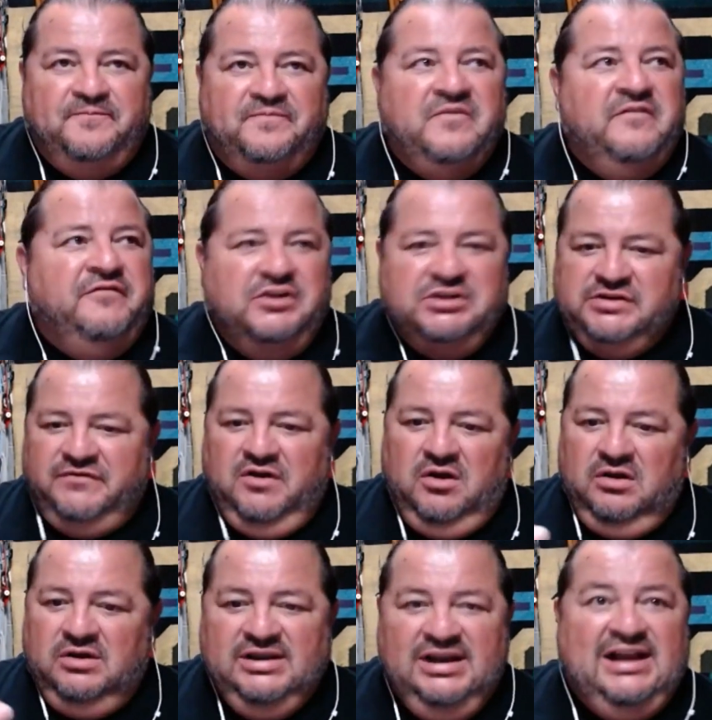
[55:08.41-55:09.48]
First of
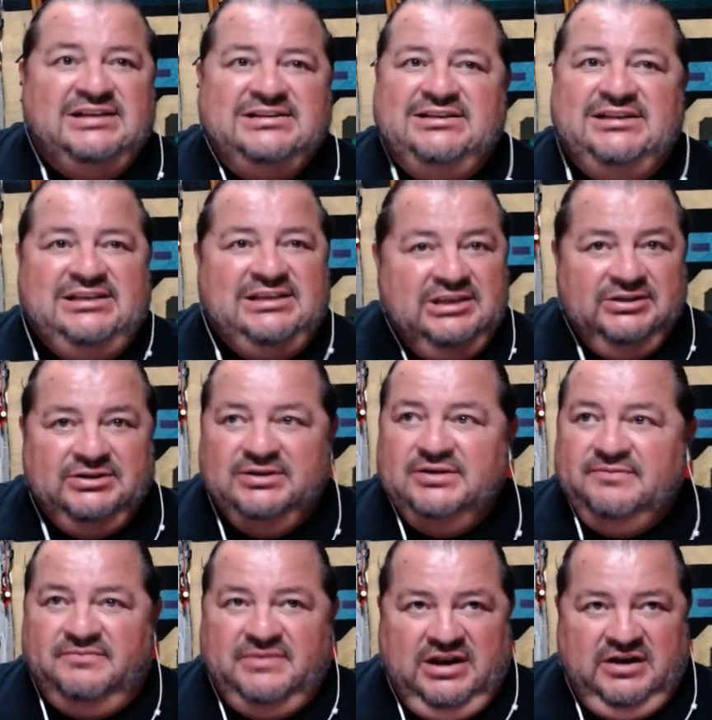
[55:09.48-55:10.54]
all, as a healer,
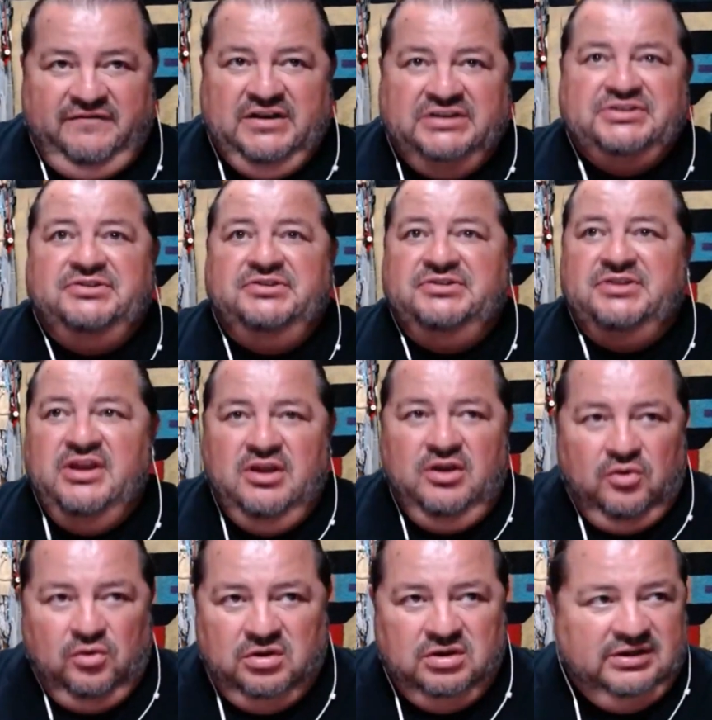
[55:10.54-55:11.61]
manifestors,
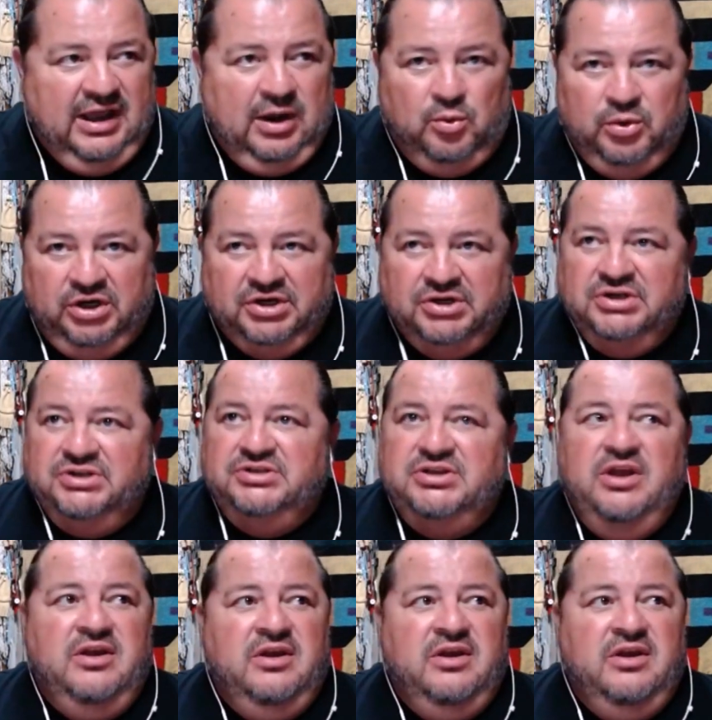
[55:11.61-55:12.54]
light workers,